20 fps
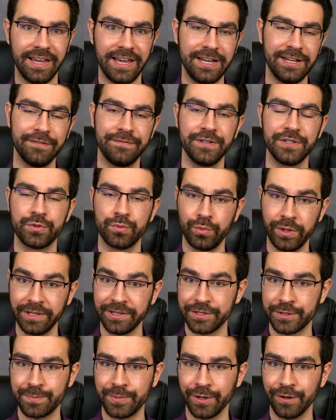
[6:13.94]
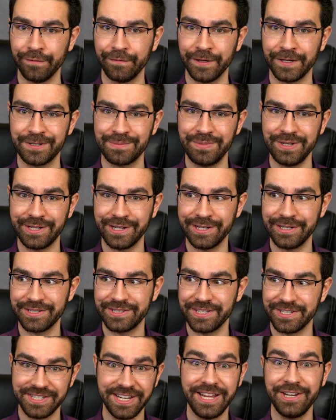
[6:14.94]
And if his will is perfect
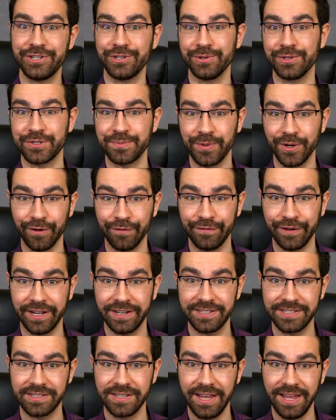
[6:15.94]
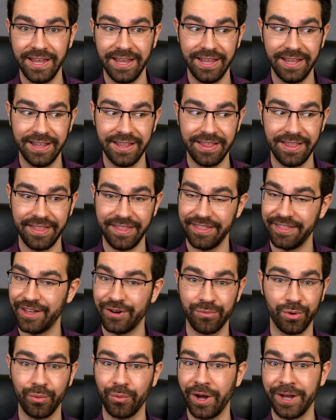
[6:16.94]
because his nature is perfect,
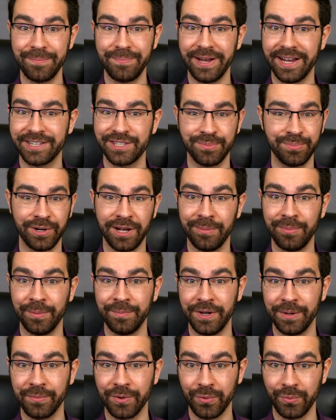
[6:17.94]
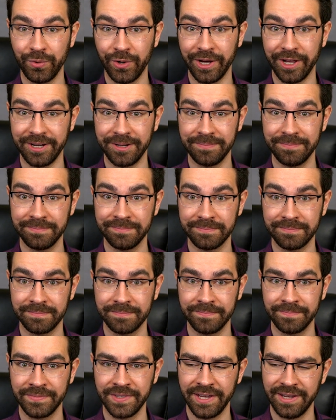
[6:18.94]
then we're right back to problem number one.
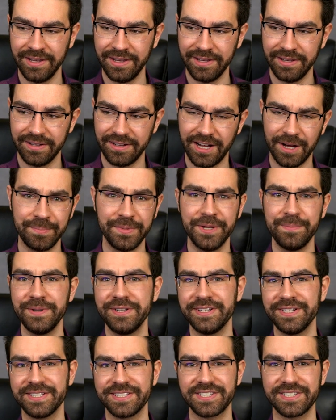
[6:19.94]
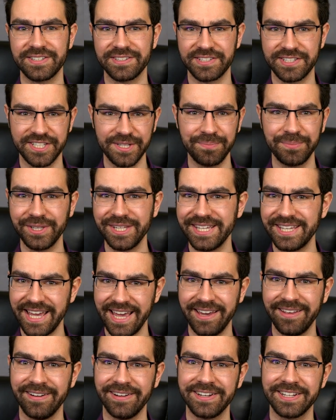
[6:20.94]
Omnipotence simply
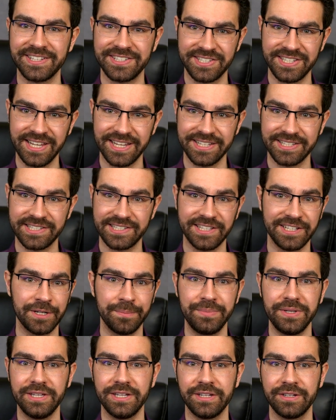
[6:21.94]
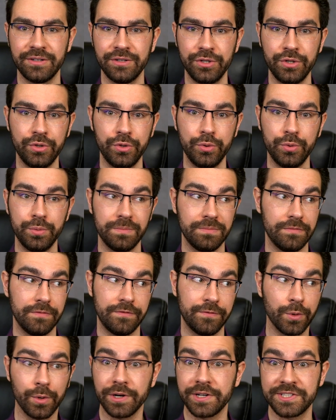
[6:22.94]
cannot exist in a being who,
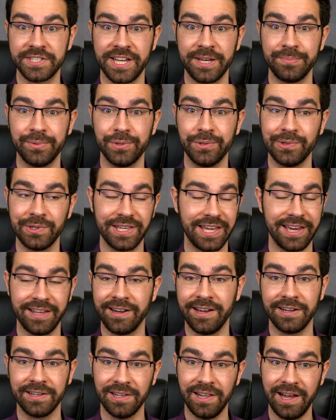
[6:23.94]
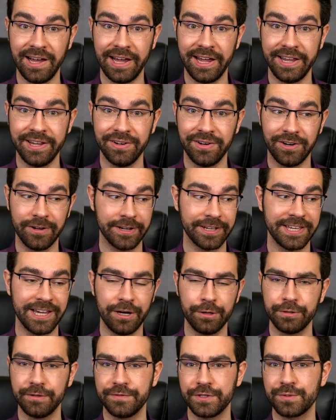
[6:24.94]
for example, cannot lie on
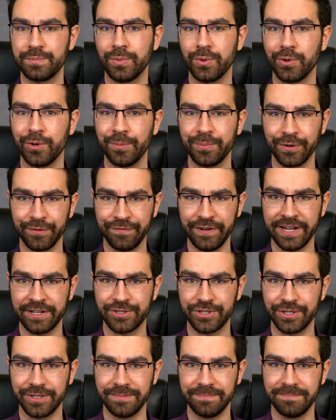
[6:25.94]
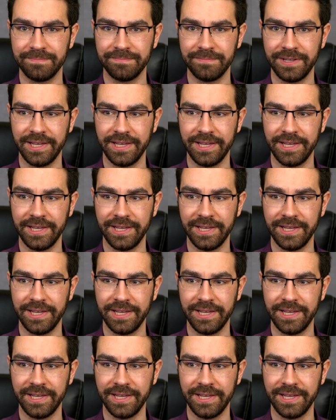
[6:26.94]
account of his moral perfection.